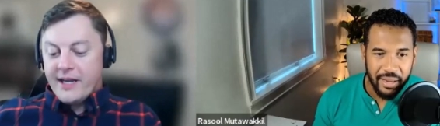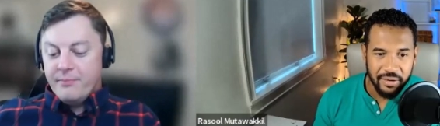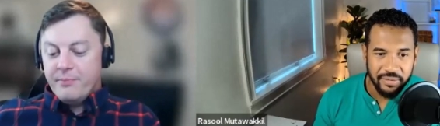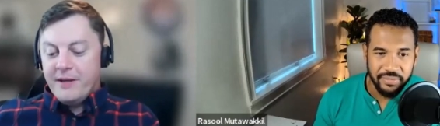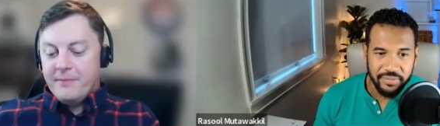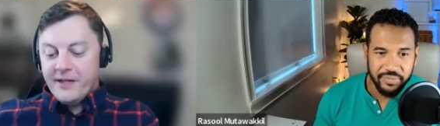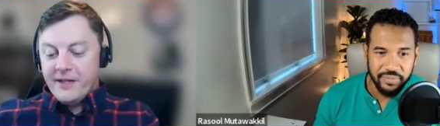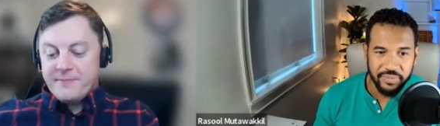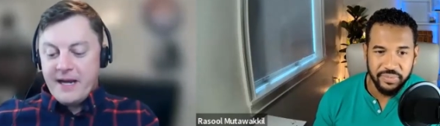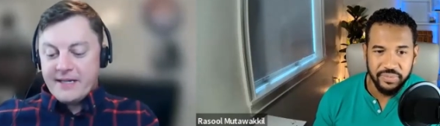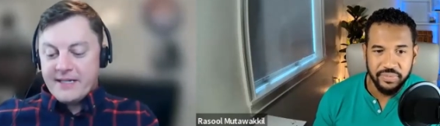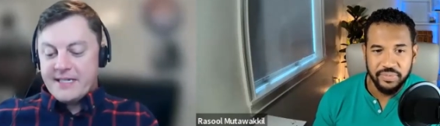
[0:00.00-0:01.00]
Speaker 1: can people
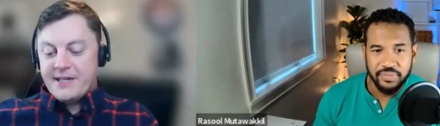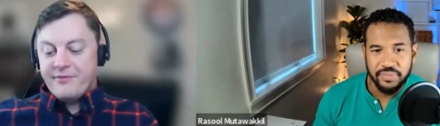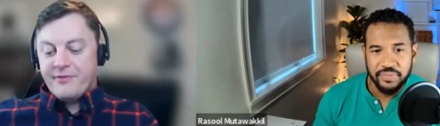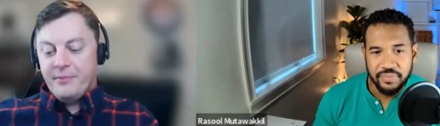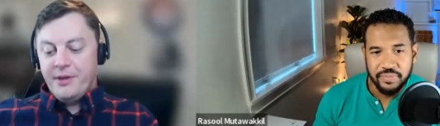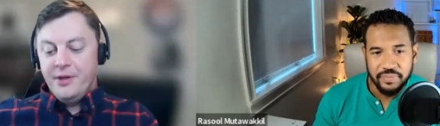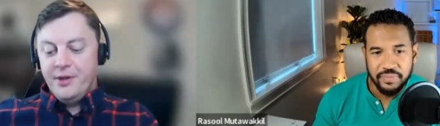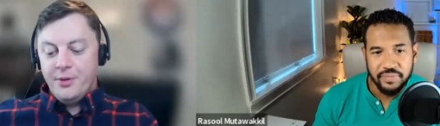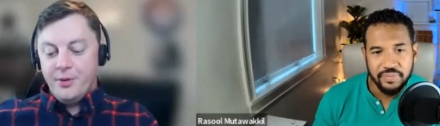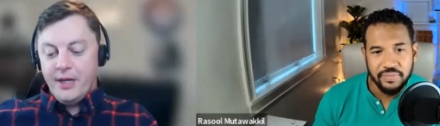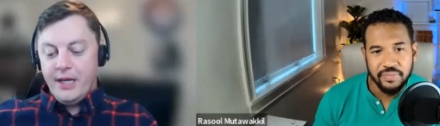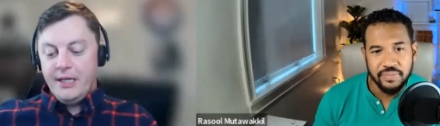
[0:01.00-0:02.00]
expect to see from
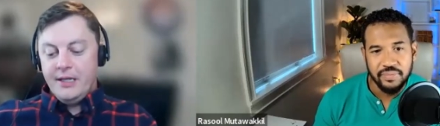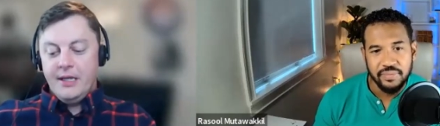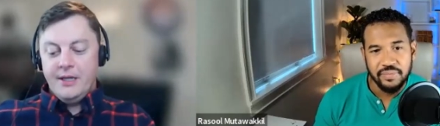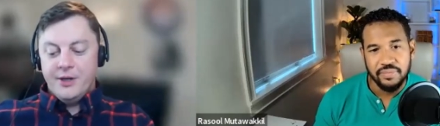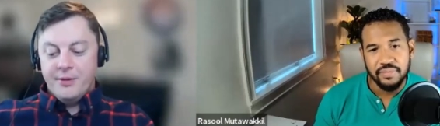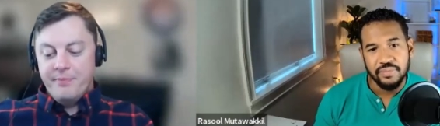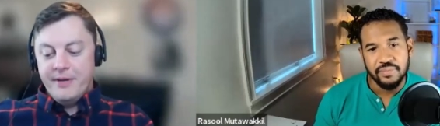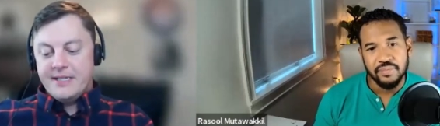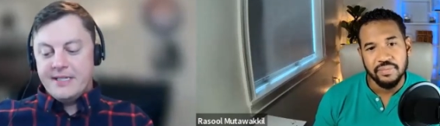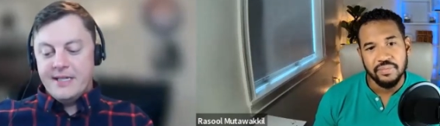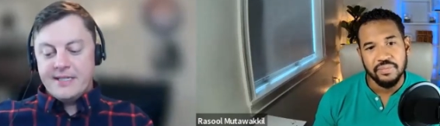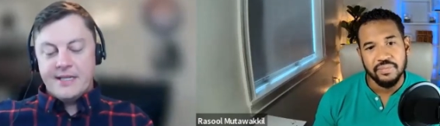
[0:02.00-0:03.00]
you and, in your
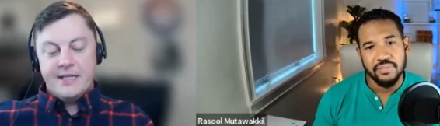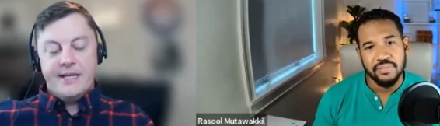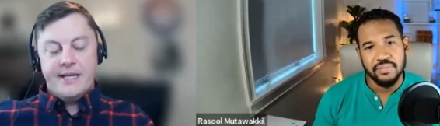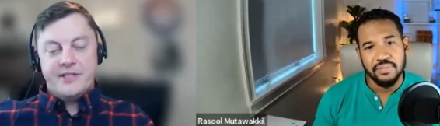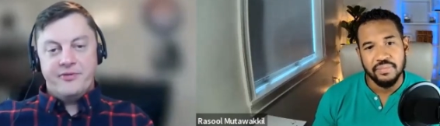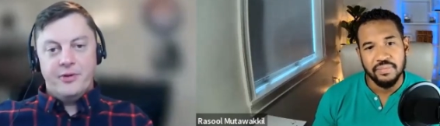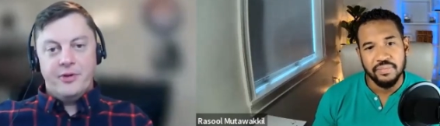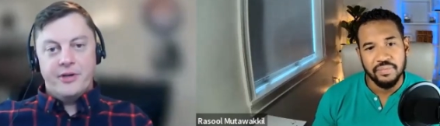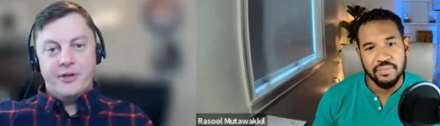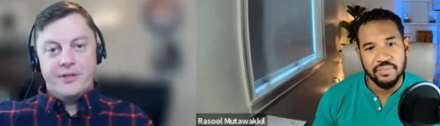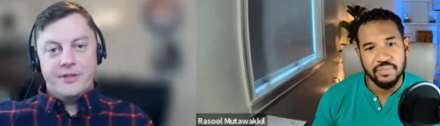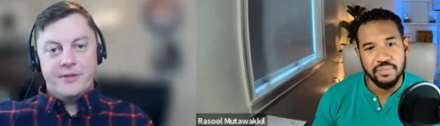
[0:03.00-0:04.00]
business in the next few
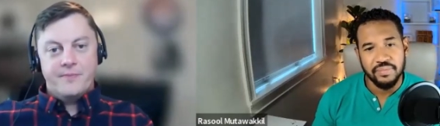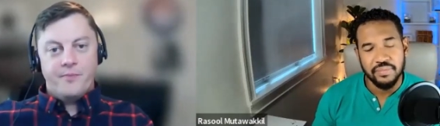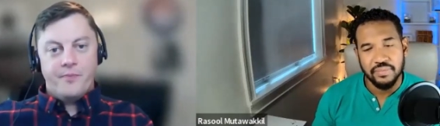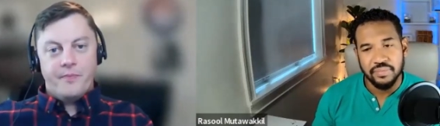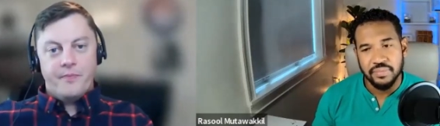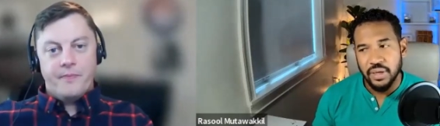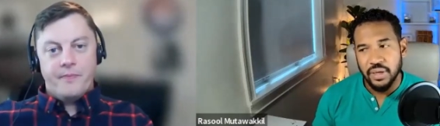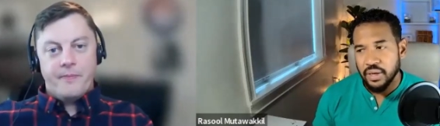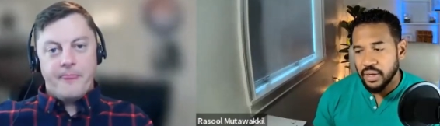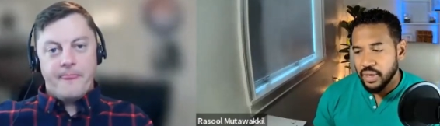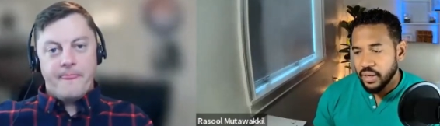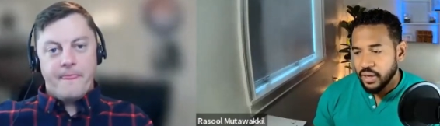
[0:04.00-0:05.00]
years?
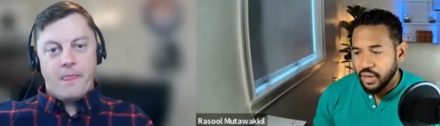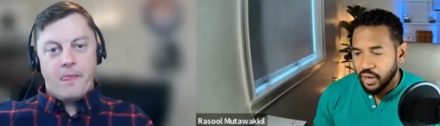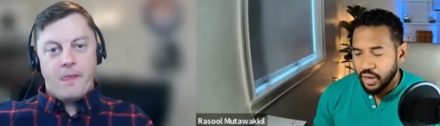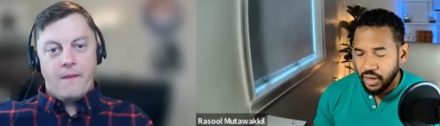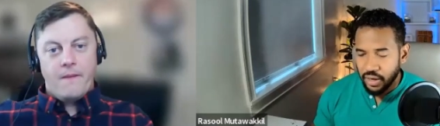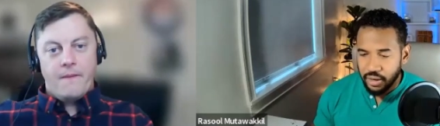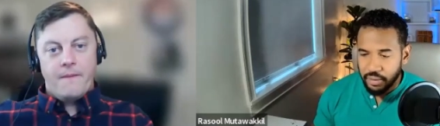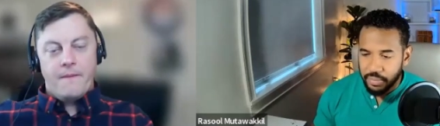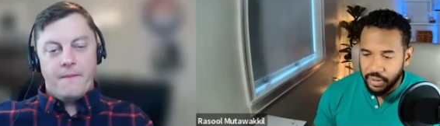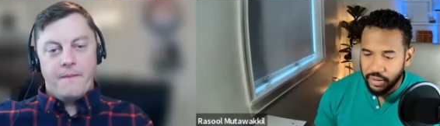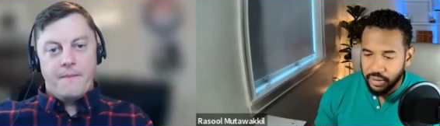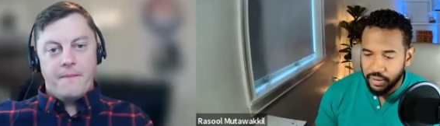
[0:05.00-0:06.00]

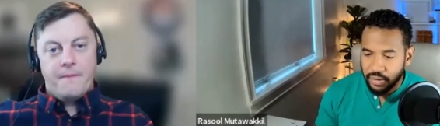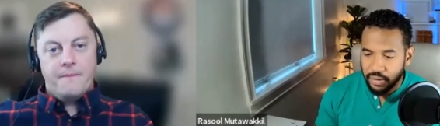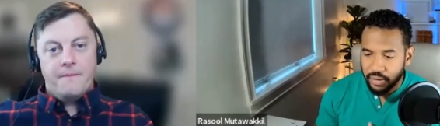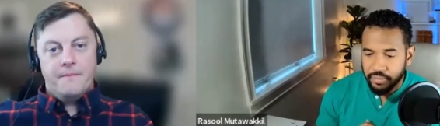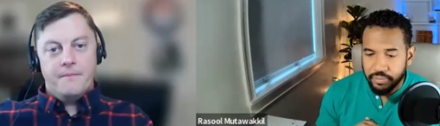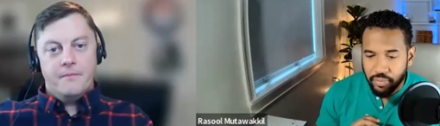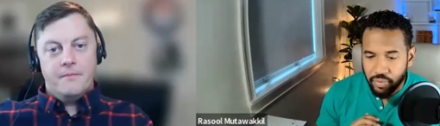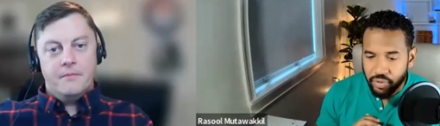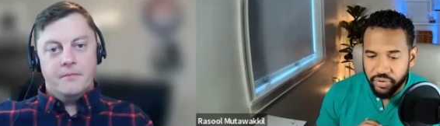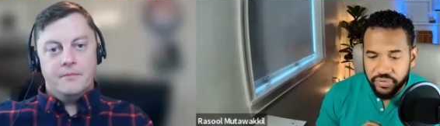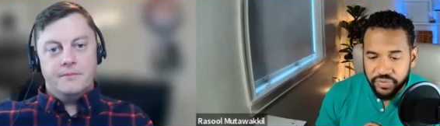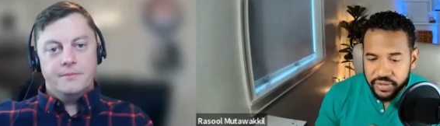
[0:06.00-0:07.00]
Speaker 2: Um,
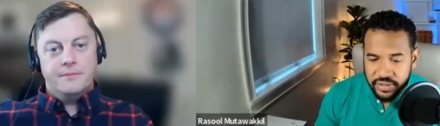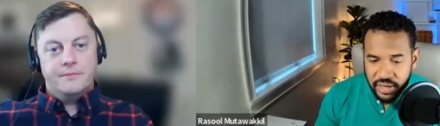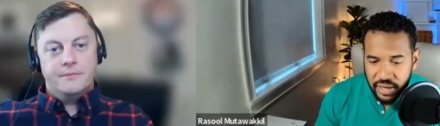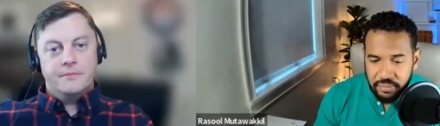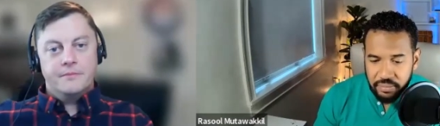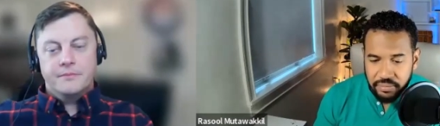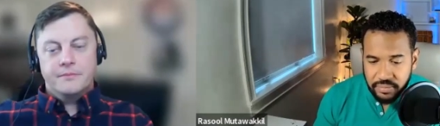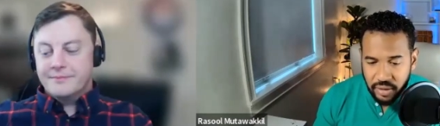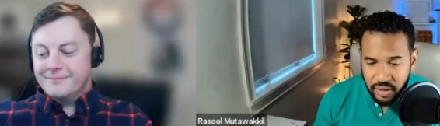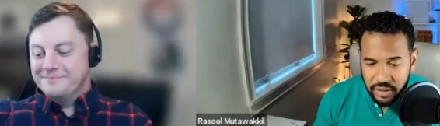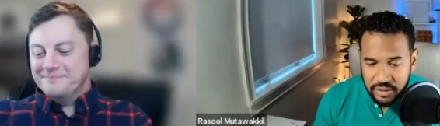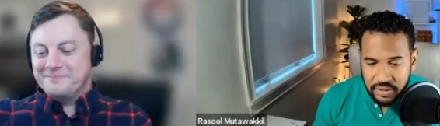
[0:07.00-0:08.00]
more of the same,
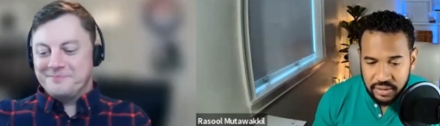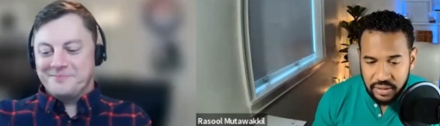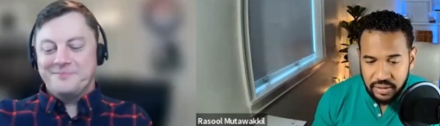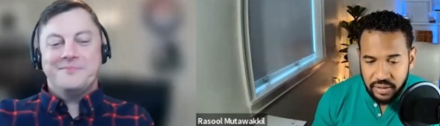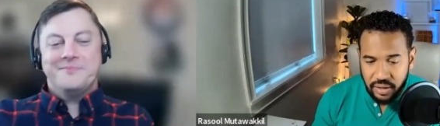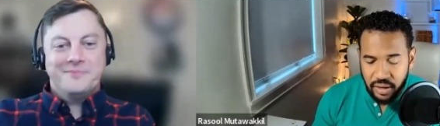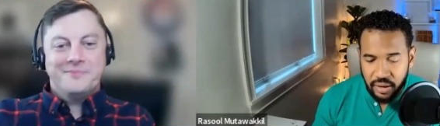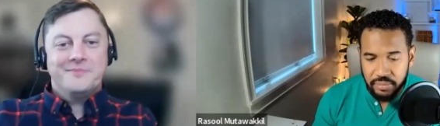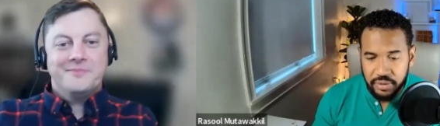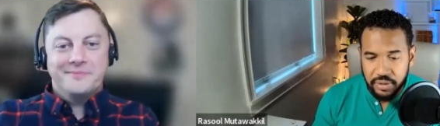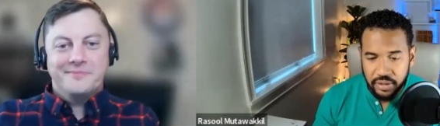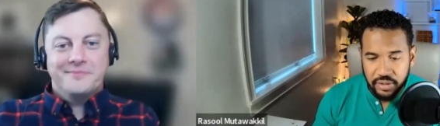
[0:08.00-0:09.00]
honestly.
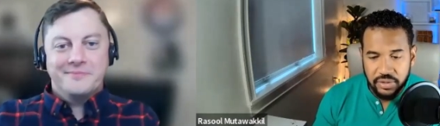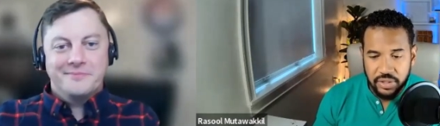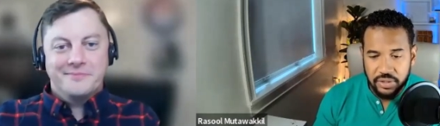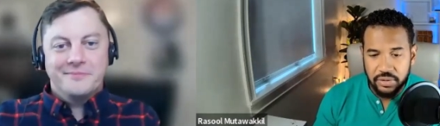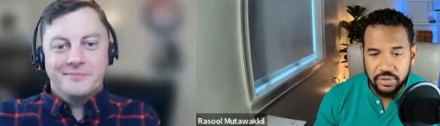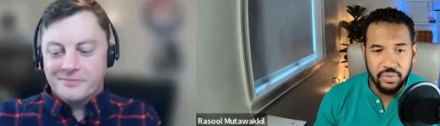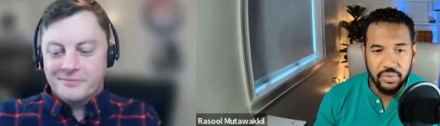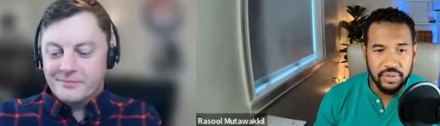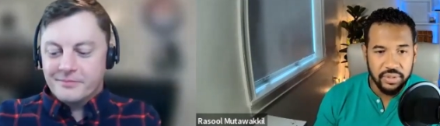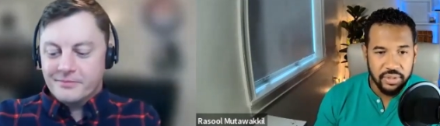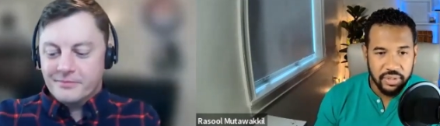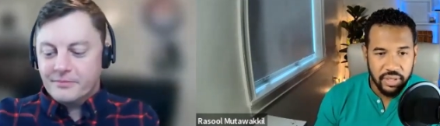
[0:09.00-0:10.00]
I'm going to continue
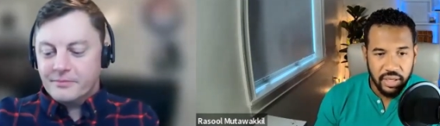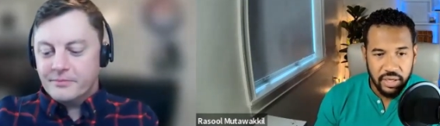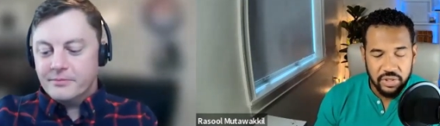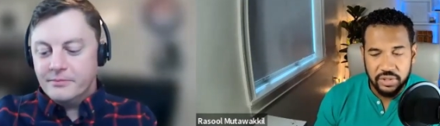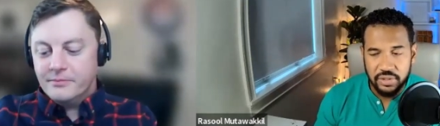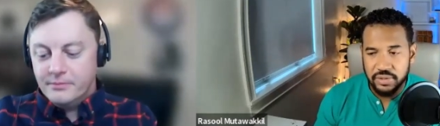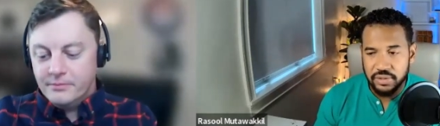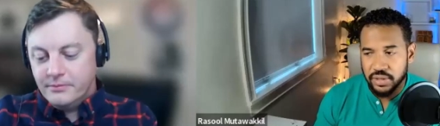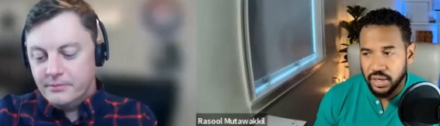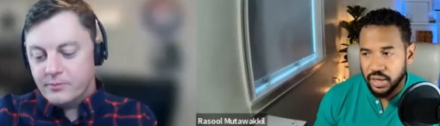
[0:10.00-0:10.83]
doing syndications.